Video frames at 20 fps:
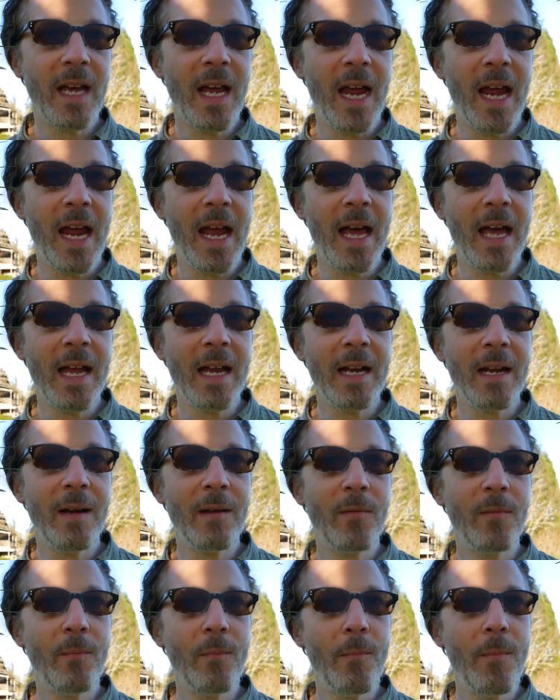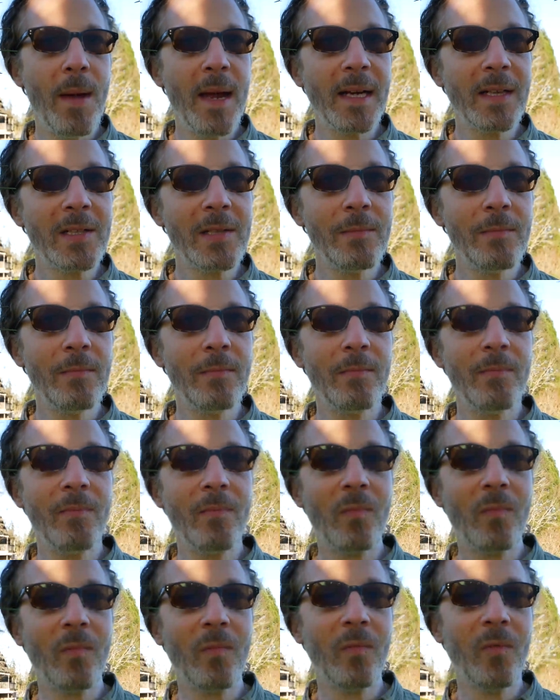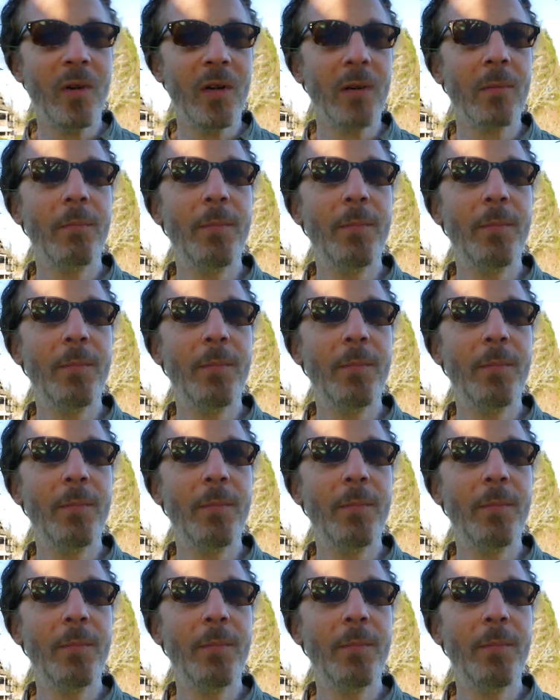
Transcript: and make some real